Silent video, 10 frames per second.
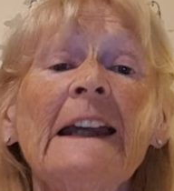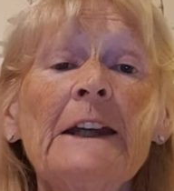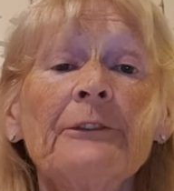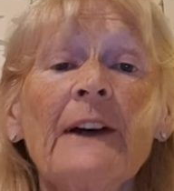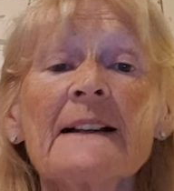
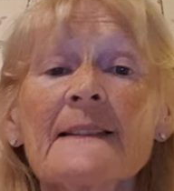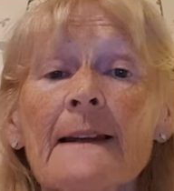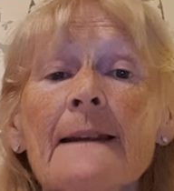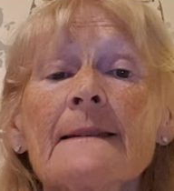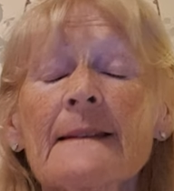In fact,
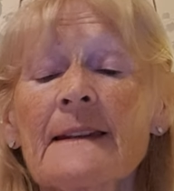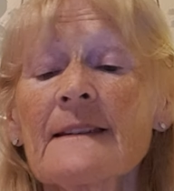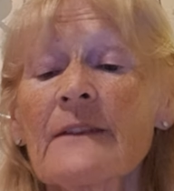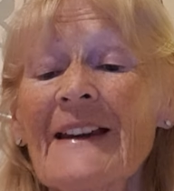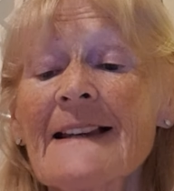
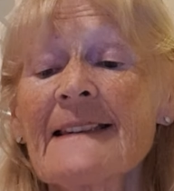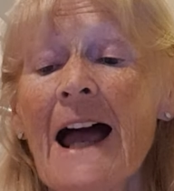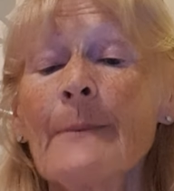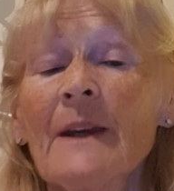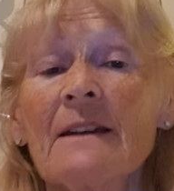solicitors have
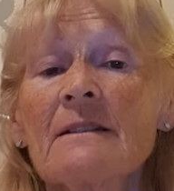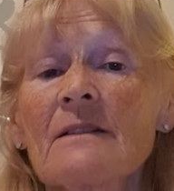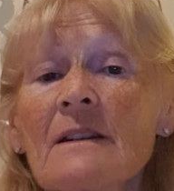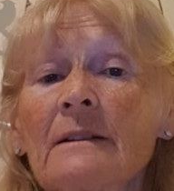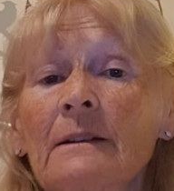
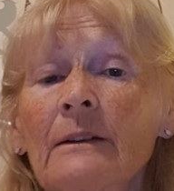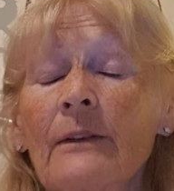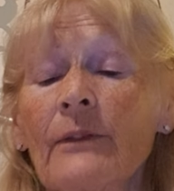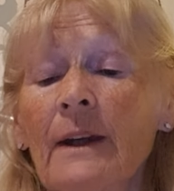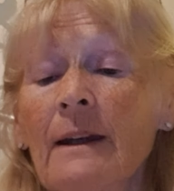examined
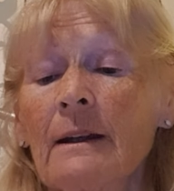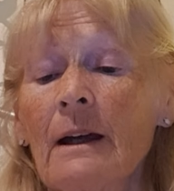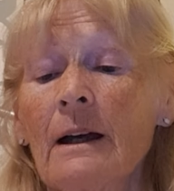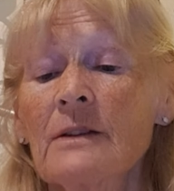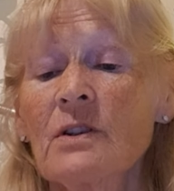the
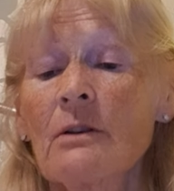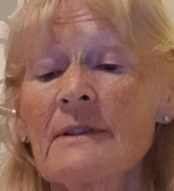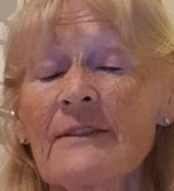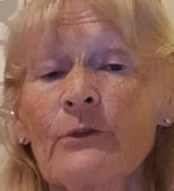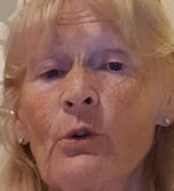
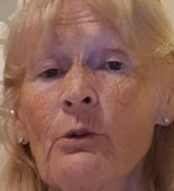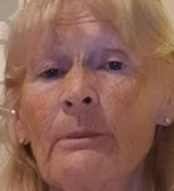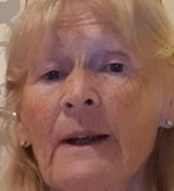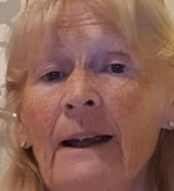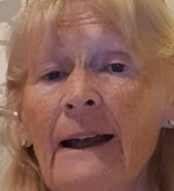dolls
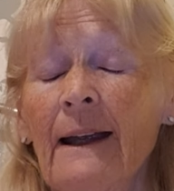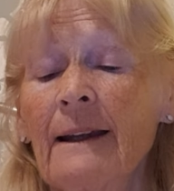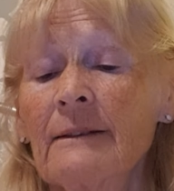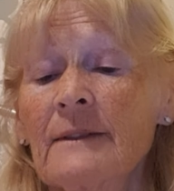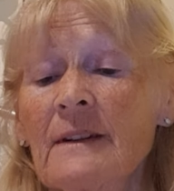form
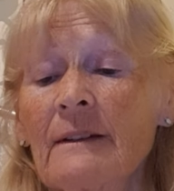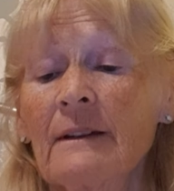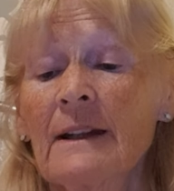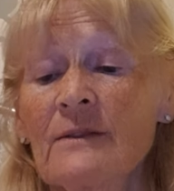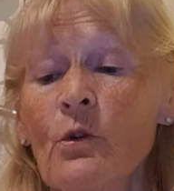and
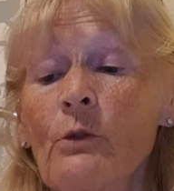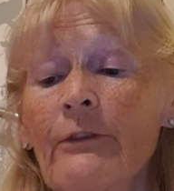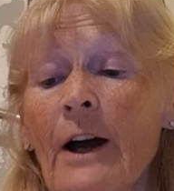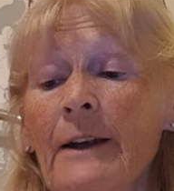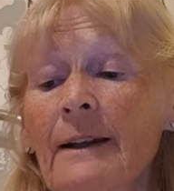it all
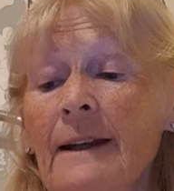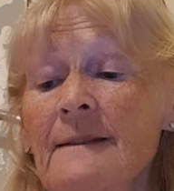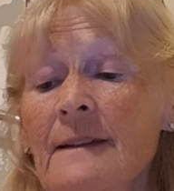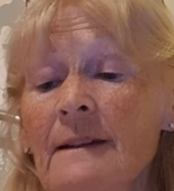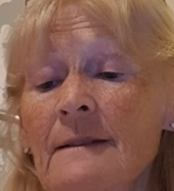
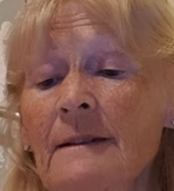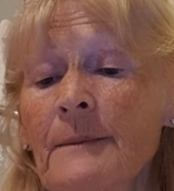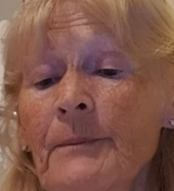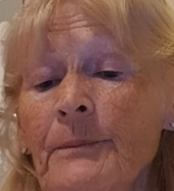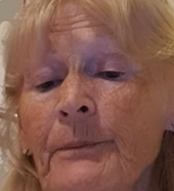violated.
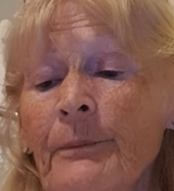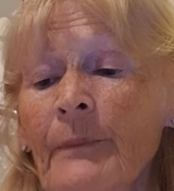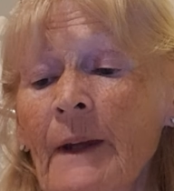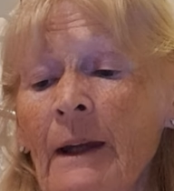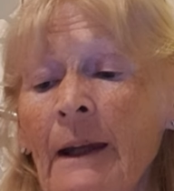
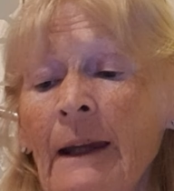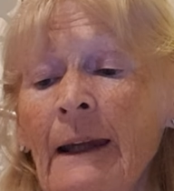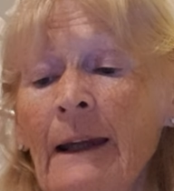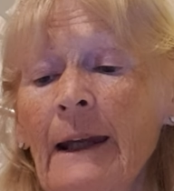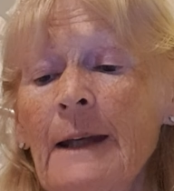
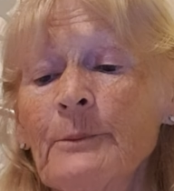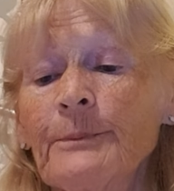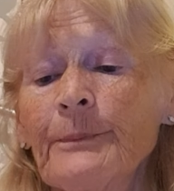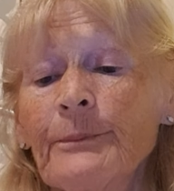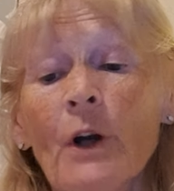In
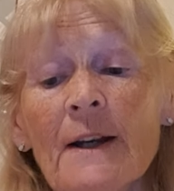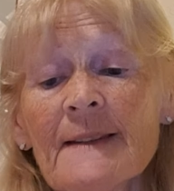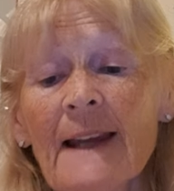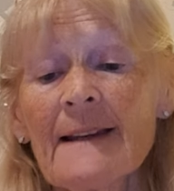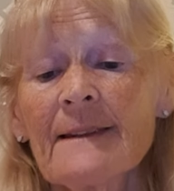Brian's
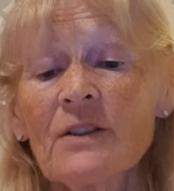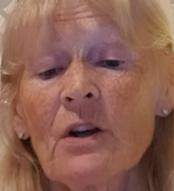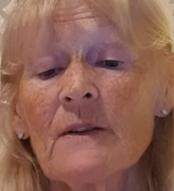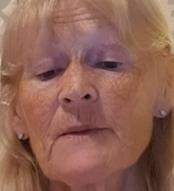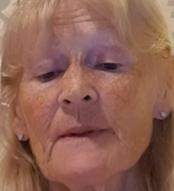case, the
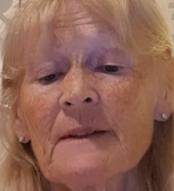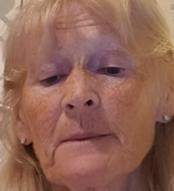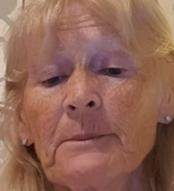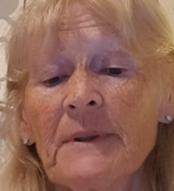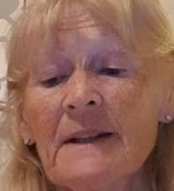dolls was
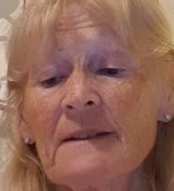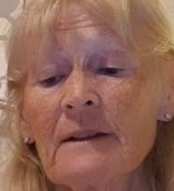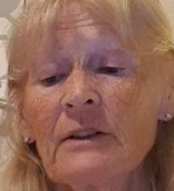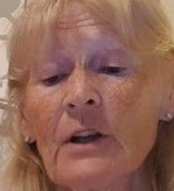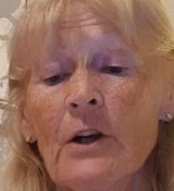
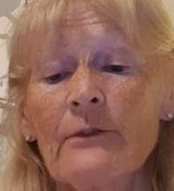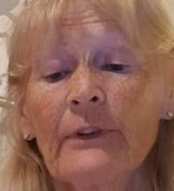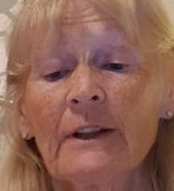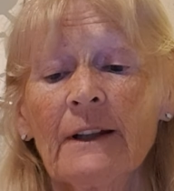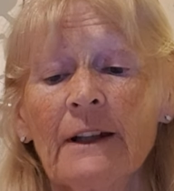completed
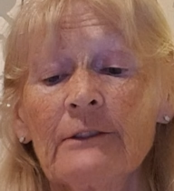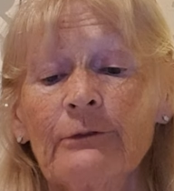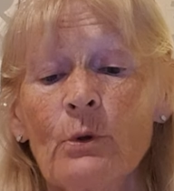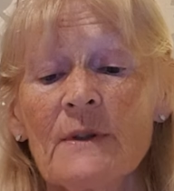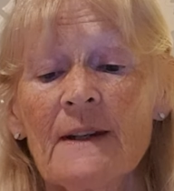covertly at
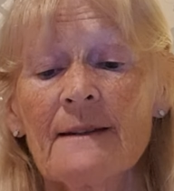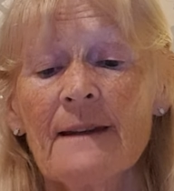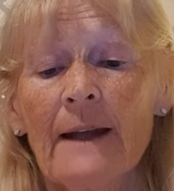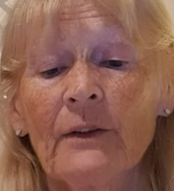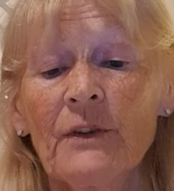
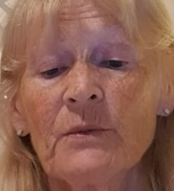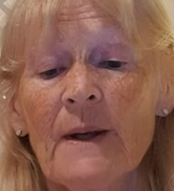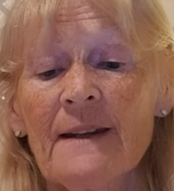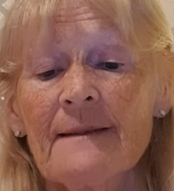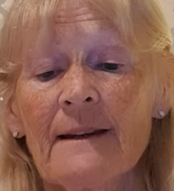14:10 on the
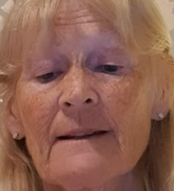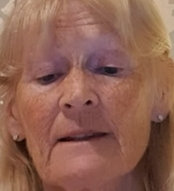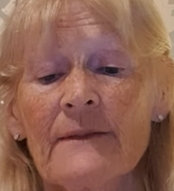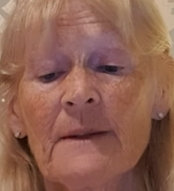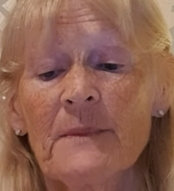26th
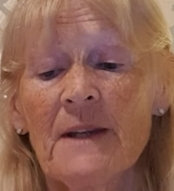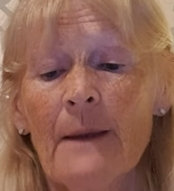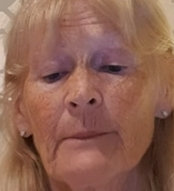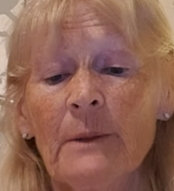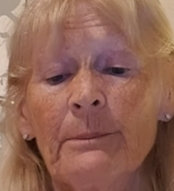of
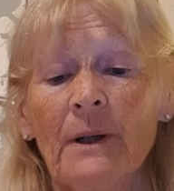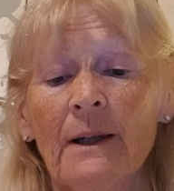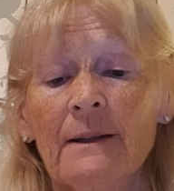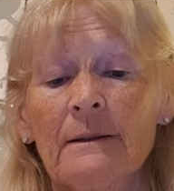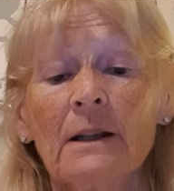September
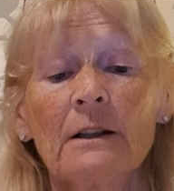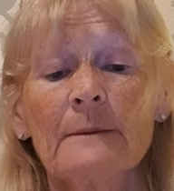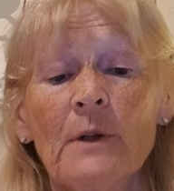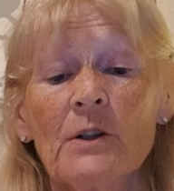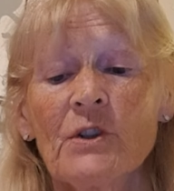by Nicola
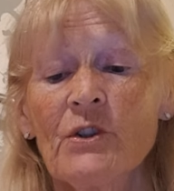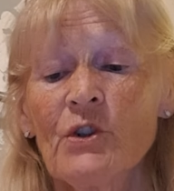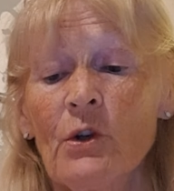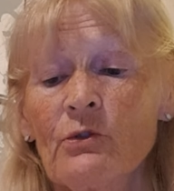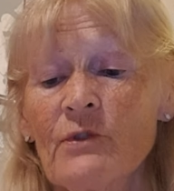Marsh and
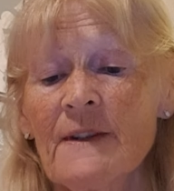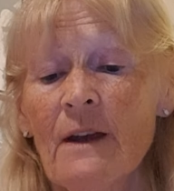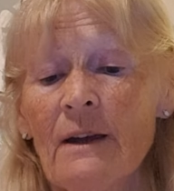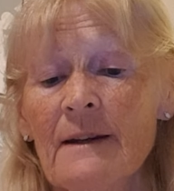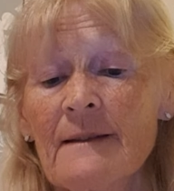John
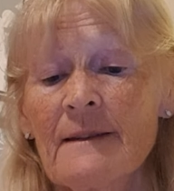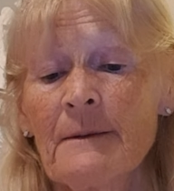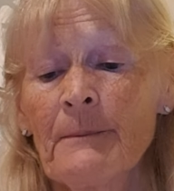Trezise.